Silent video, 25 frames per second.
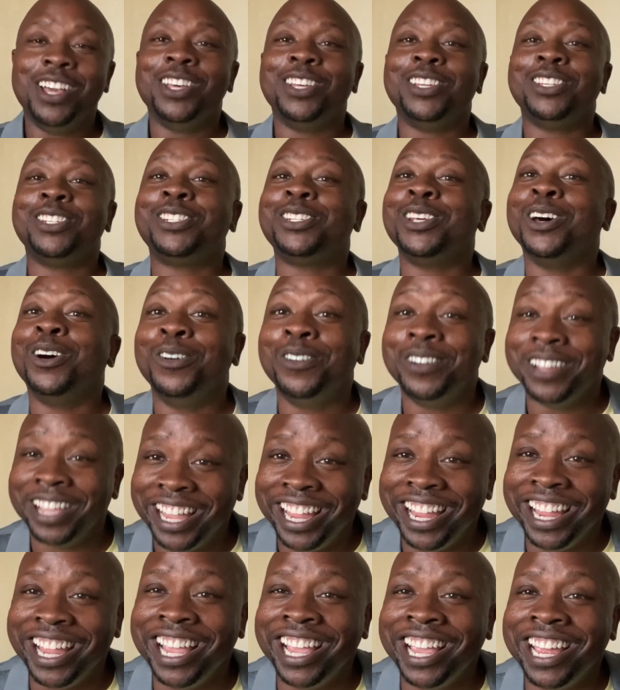So
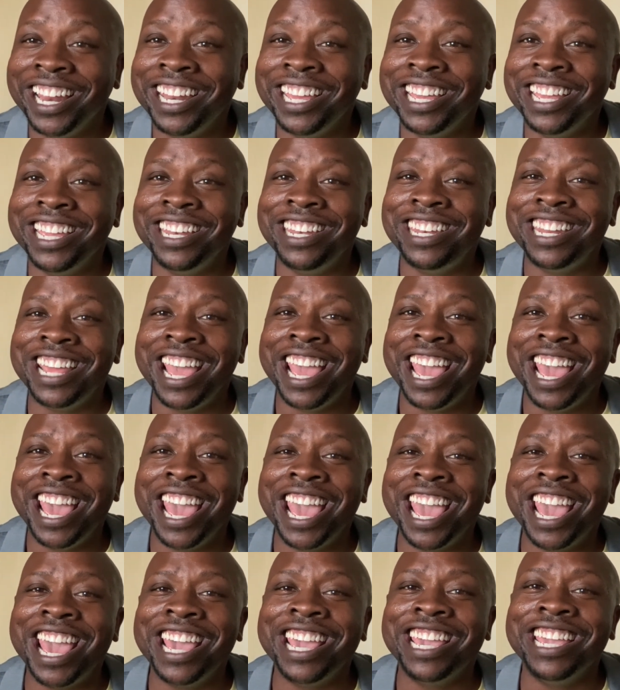any
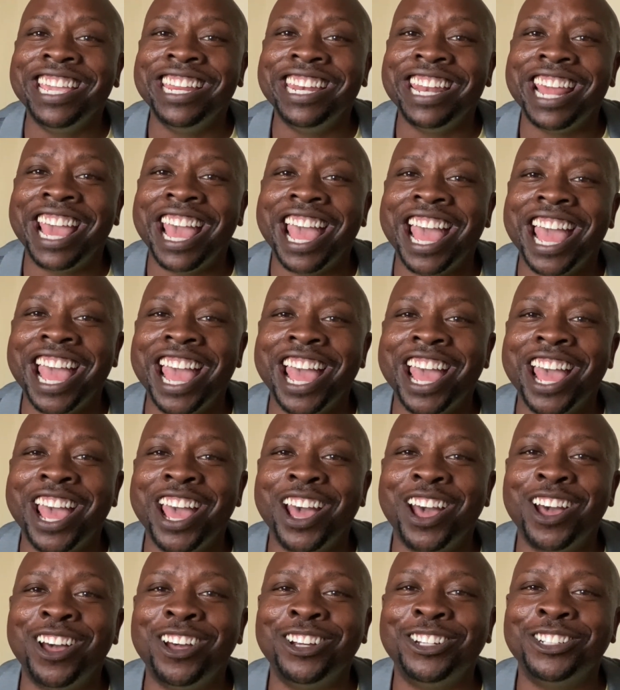day
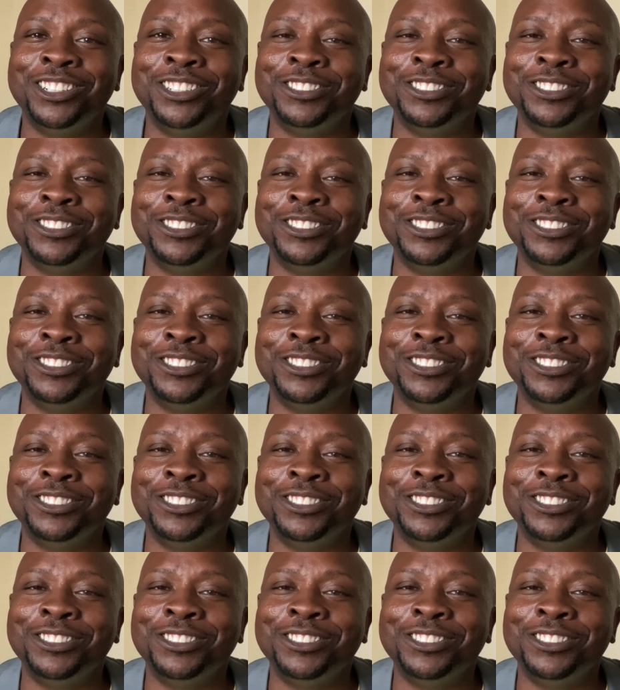now,